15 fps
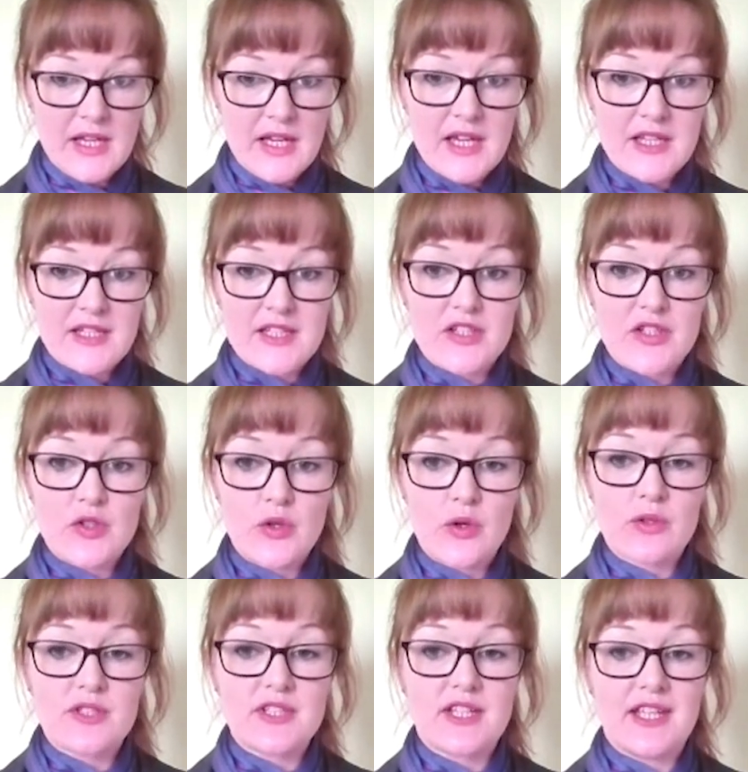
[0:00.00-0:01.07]
It is
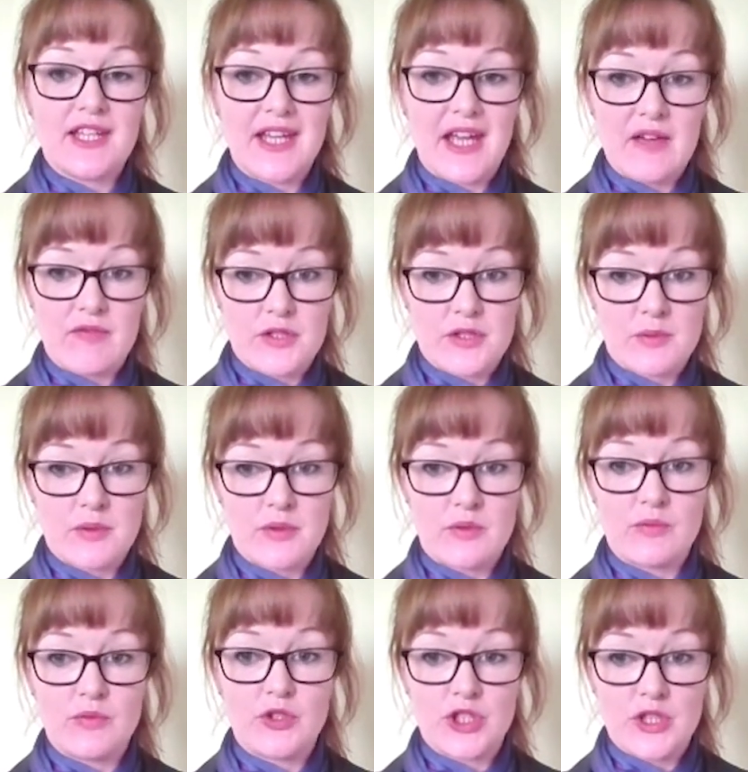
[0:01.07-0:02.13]
not inevitable
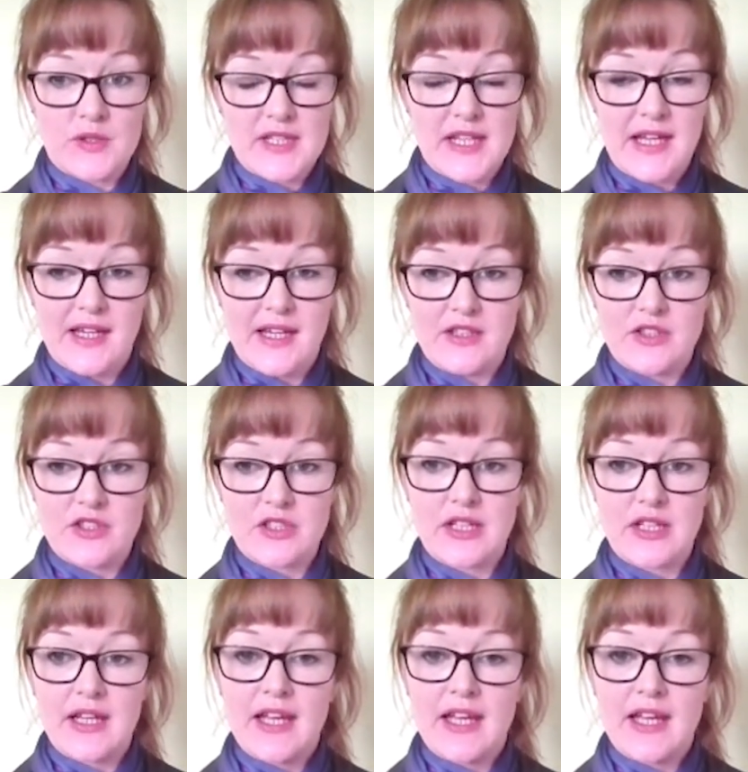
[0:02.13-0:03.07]
due to age.